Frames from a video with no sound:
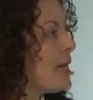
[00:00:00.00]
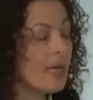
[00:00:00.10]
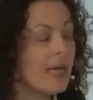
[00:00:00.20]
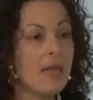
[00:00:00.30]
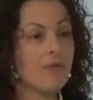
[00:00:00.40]

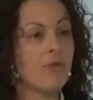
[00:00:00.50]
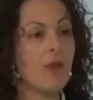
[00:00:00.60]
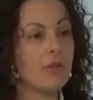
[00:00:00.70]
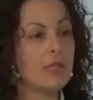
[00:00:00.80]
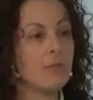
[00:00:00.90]
Again,
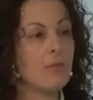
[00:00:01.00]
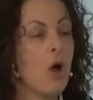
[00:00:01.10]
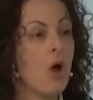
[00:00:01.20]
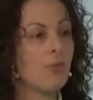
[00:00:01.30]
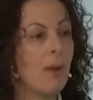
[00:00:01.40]
very
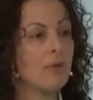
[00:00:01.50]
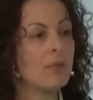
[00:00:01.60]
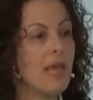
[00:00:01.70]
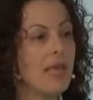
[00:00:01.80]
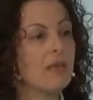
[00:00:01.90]
small
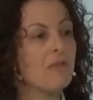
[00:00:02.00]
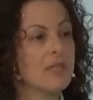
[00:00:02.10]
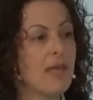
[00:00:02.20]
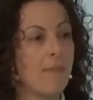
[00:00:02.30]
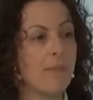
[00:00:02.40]
representative
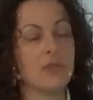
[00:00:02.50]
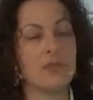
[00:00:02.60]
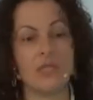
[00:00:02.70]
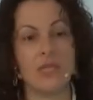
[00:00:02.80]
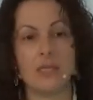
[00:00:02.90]
samples
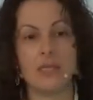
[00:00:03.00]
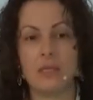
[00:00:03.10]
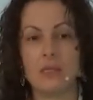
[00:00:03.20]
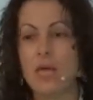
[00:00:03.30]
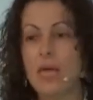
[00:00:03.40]
of
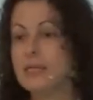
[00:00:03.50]
citizens